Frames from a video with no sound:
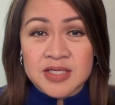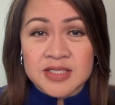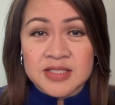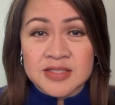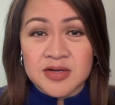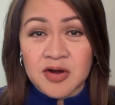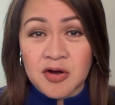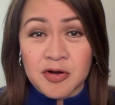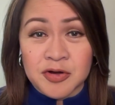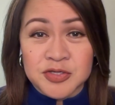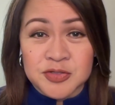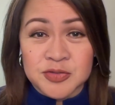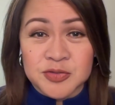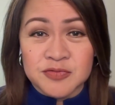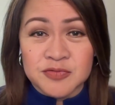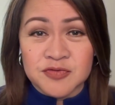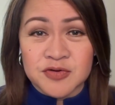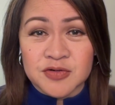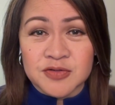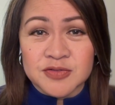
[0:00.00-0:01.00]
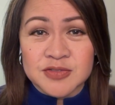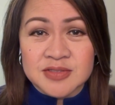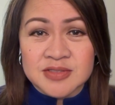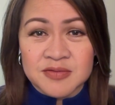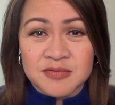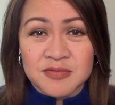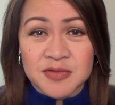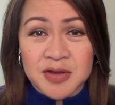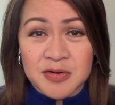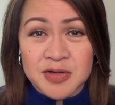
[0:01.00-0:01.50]
in our universe
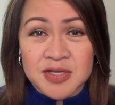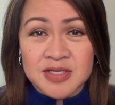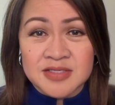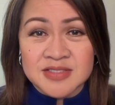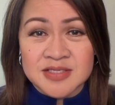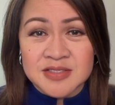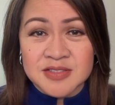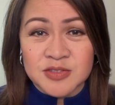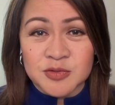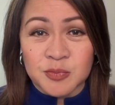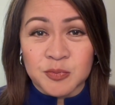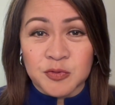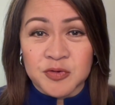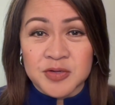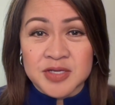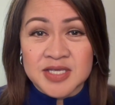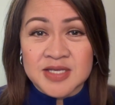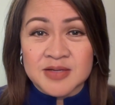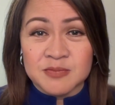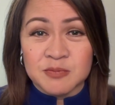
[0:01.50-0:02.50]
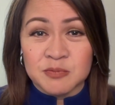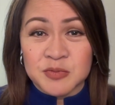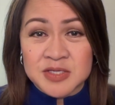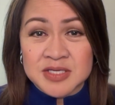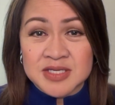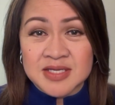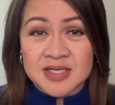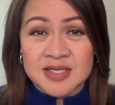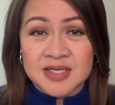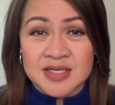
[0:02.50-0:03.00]
there is a supreme
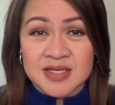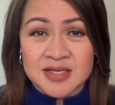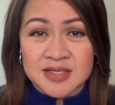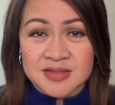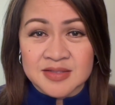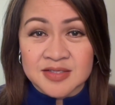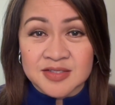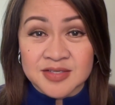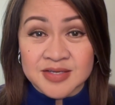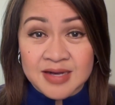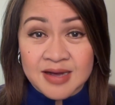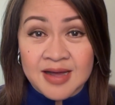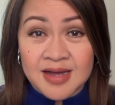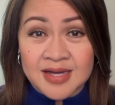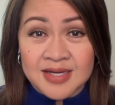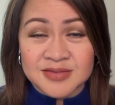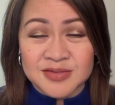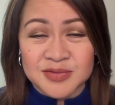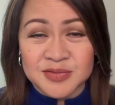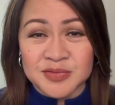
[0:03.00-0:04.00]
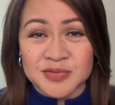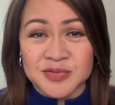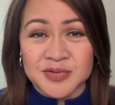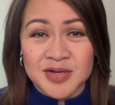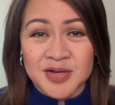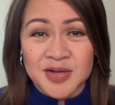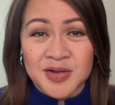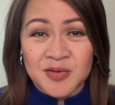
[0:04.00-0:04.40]
being a god who